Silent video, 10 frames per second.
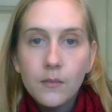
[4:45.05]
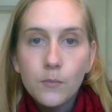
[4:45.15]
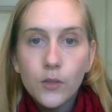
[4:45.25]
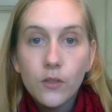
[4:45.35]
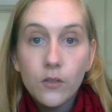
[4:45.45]

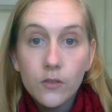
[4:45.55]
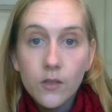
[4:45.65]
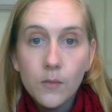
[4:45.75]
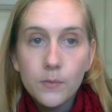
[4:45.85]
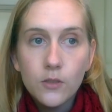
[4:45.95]
put it on
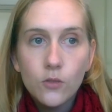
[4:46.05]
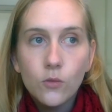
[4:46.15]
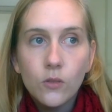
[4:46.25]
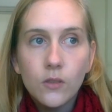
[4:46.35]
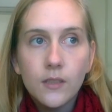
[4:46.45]
top and
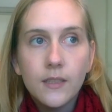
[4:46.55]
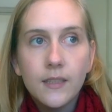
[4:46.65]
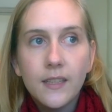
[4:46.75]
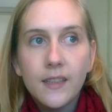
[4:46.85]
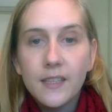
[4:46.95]
stood on it,
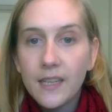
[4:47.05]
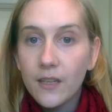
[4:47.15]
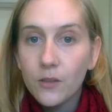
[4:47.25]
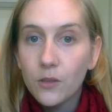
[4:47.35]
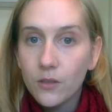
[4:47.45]
and then the
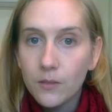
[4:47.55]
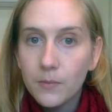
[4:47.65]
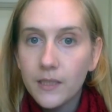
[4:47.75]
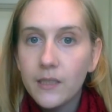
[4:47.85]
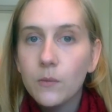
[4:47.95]
towel got
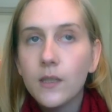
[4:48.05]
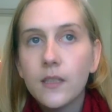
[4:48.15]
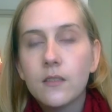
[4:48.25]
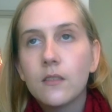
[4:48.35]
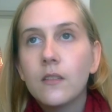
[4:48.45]
completely
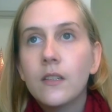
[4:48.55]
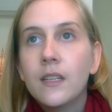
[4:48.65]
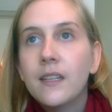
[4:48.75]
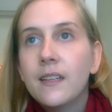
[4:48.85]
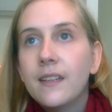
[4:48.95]
wet, so
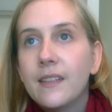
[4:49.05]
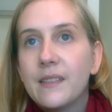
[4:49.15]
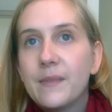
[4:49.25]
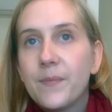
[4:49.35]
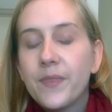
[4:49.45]

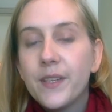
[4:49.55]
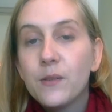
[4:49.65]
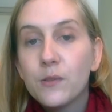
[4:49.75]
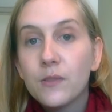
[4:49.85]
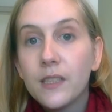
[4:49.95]
it
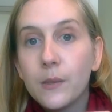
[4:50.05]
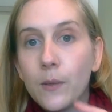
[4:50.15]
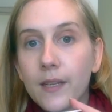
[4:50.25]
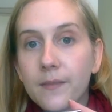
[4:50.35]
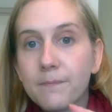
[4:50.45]
was really
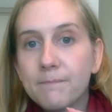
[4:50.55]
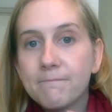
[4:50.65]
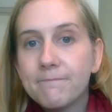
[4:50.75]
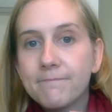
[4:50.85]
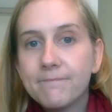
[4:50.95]
wet.
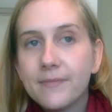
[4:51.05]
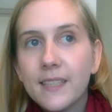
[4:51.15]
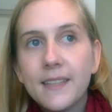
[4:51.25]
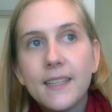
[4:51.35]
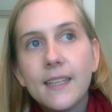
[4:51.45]

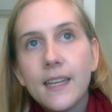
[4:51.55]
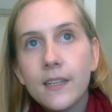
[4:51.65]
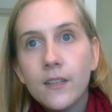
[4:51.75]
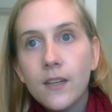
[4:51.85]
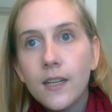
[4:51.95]
And then at
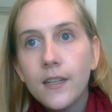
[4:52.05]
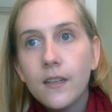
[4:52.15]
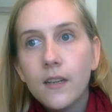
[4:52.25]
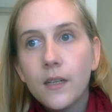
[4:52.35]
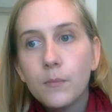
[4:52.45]
night
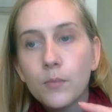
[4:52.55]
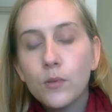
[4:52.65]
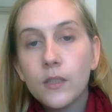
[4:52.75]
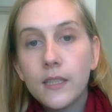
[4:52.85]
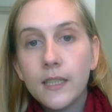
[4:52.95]
I
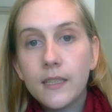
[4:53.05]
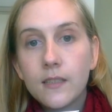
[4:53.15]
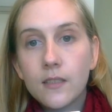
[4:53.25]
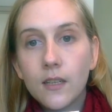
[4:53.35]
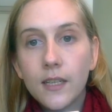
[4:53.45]
brought it
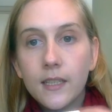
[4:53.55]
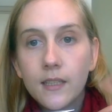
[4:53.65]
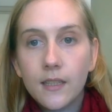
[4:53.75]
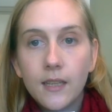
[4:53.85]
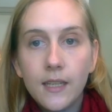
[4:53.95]
inside
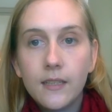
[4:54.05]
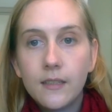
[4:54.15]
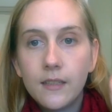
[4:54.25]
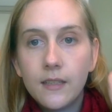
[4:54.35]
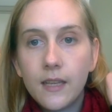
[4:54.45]
and I laid
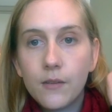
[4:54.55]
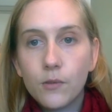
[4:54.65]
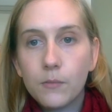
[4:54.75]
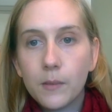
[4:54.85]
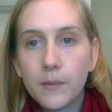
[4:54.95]
it in that
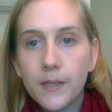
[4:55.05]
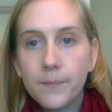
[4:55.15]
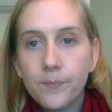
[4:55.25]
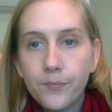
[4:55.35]
room up there.